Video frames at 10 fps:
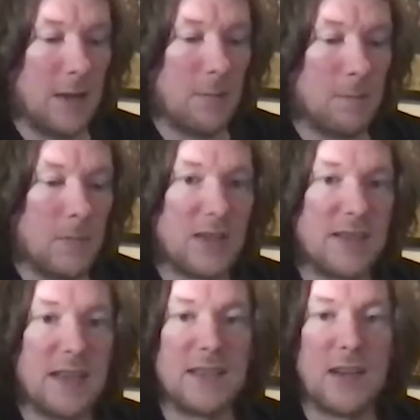because
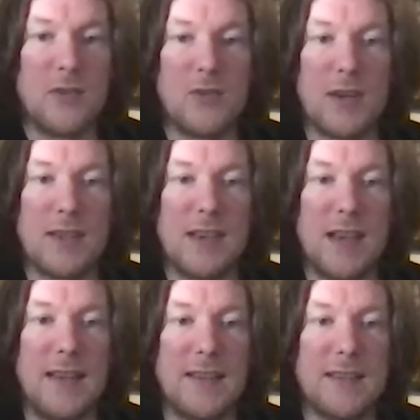things don't
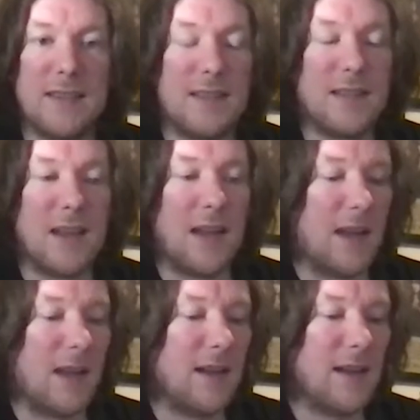translate
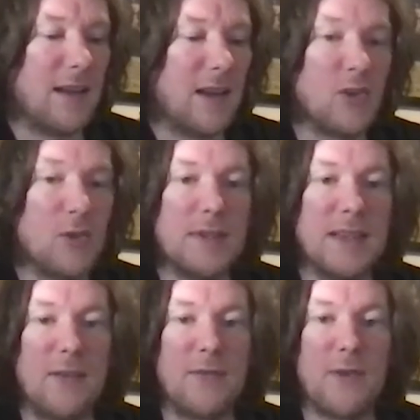
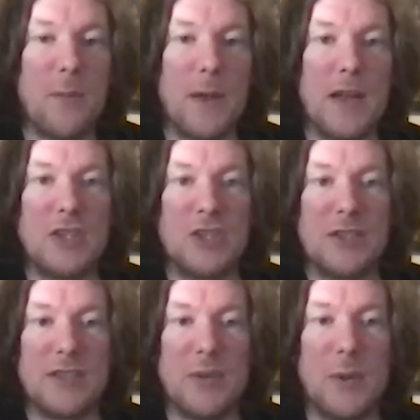100% from
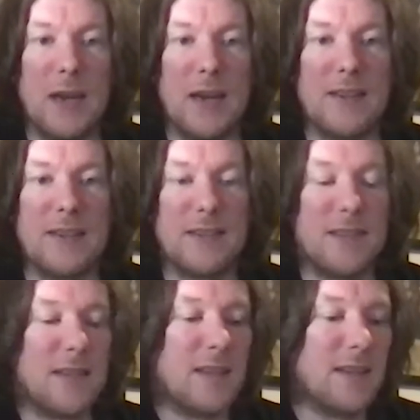Belgian to English.
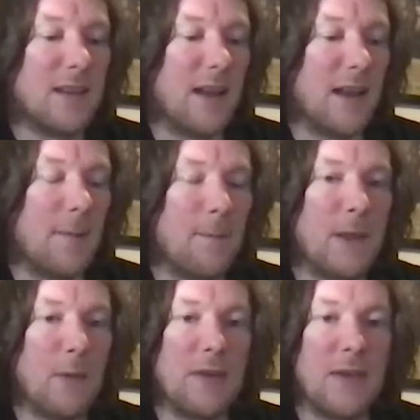
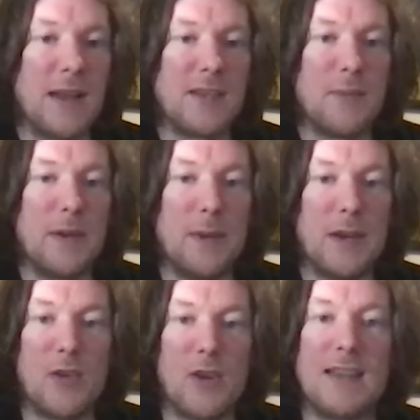They will have had to have been a
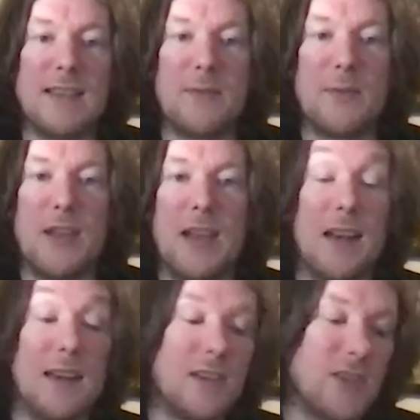bit creative with the
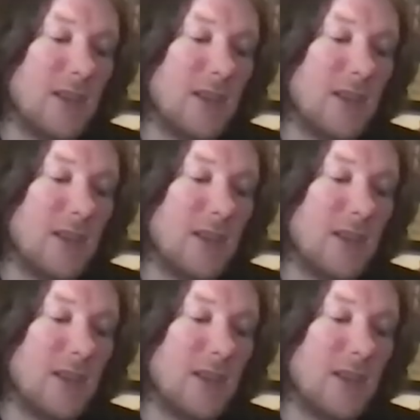English.